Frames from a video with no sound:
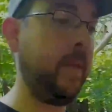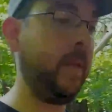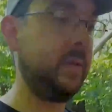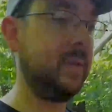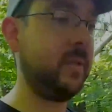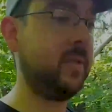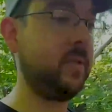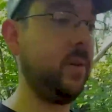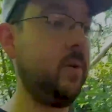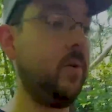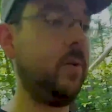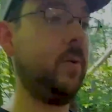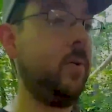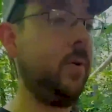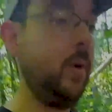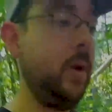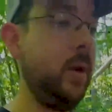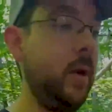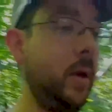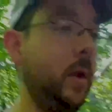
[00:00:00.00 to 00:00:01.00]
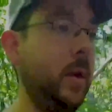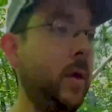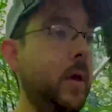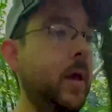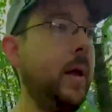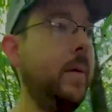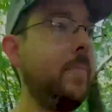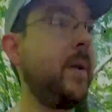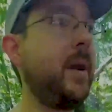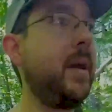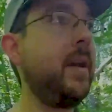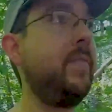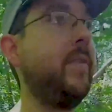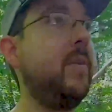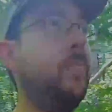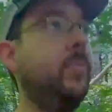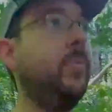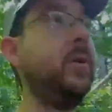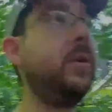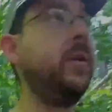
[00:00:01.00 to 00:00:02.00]
so I'm kind of at
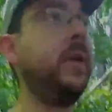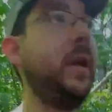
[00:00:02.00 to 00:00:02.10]
a point